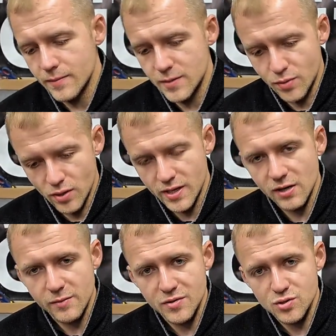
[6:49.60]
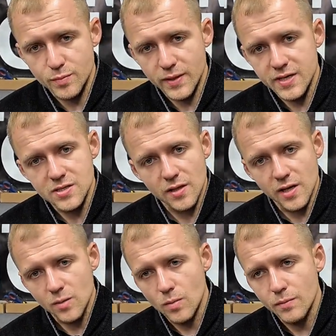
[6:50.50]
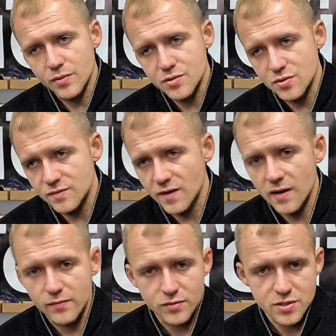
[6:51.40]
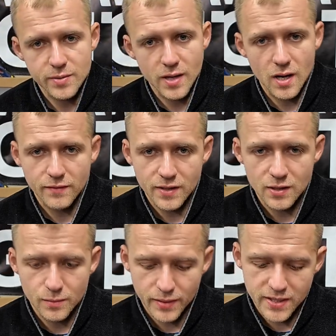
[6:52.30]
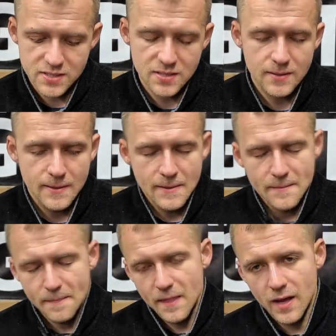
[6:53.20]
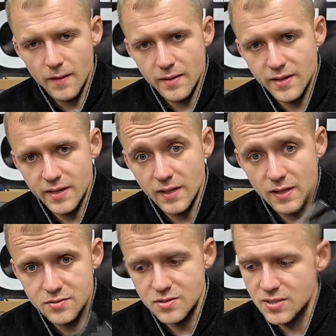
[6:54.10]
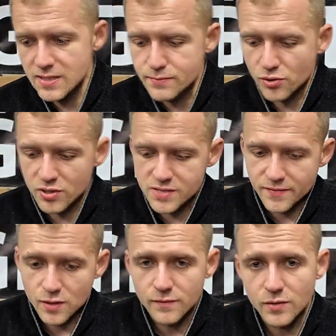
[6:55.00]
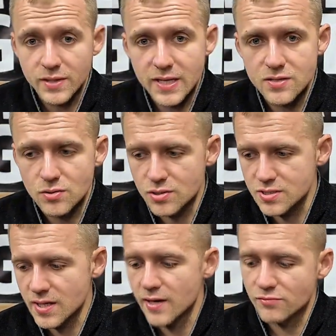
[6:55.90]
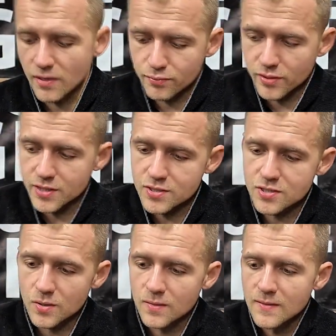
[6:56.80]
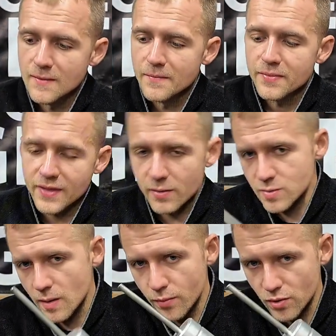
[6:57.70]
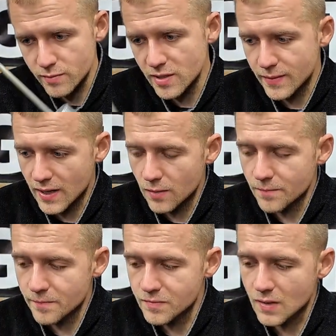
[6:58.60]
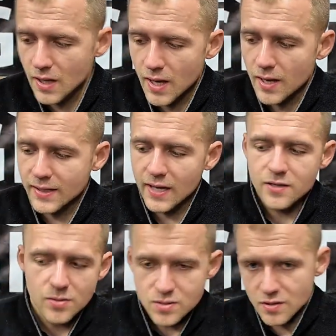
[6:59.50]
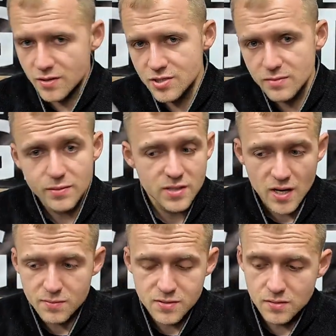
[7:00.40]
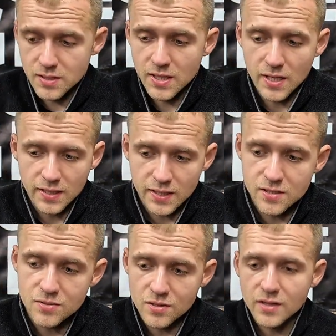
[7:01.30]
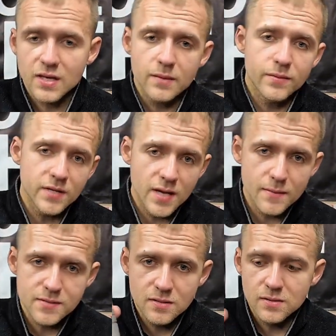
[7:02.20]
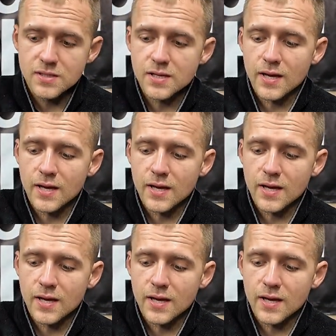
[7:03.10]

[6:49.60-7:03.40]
you put an incremental plate on, like a 1.25 or a 2.5 kilo plate, and then it allows you to keep progressively overloading in your desired rep range. So that was why I brought the Mini Pin out. Can you use it on the GymPin? Yeah, absolutely you can. Can you use it on the KingPin? Yeah, absolutely you